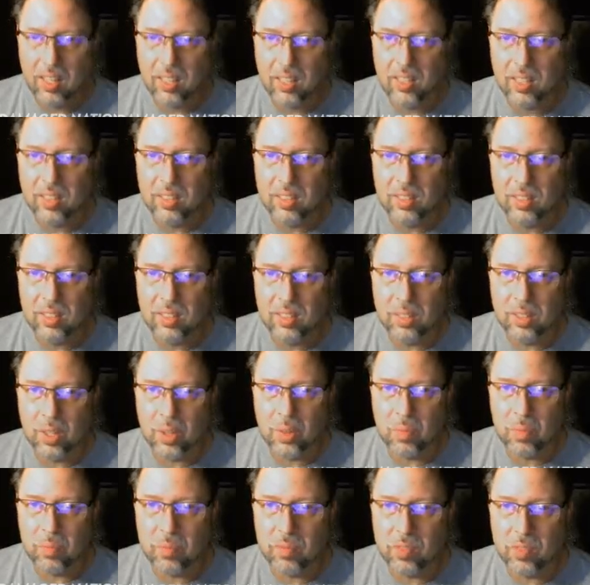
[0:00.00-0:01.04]
So
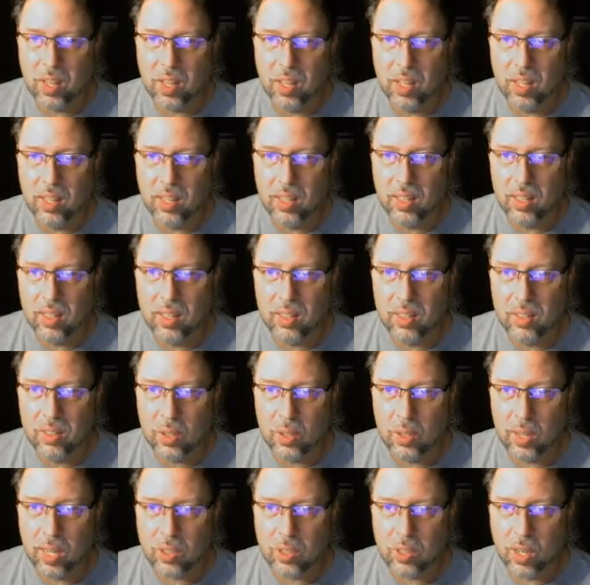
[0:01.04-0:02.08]
yeah. So
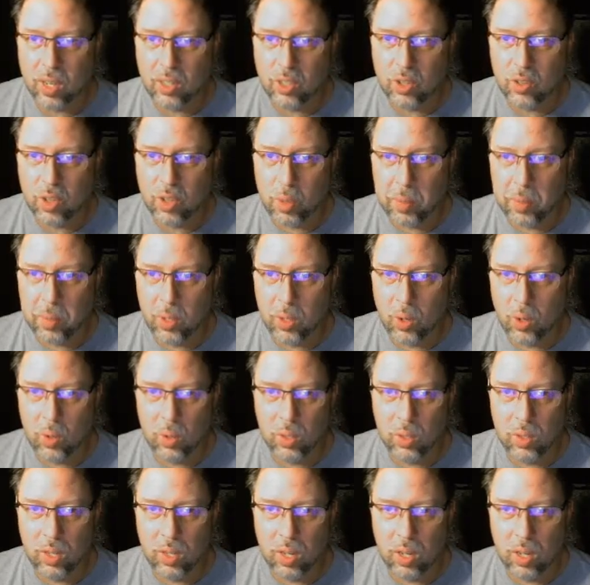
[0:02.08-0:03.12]
how's everything been going
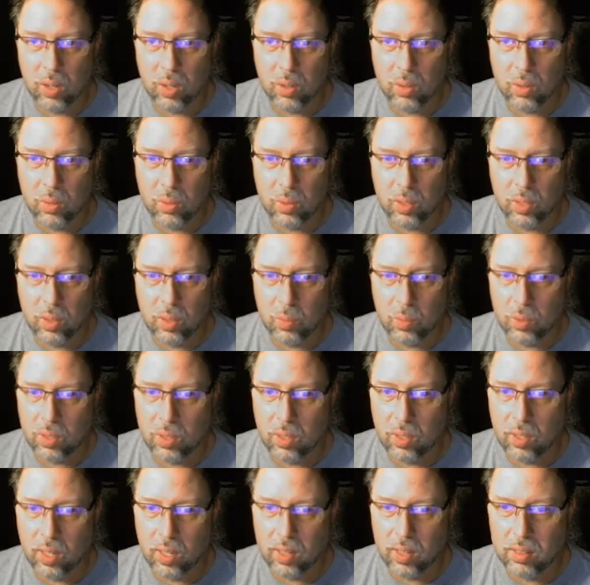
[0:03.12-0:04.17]
with you
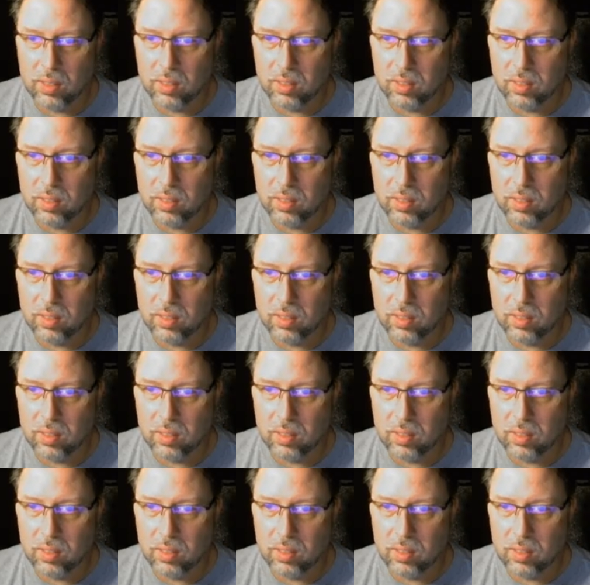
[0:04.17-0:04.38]
guys?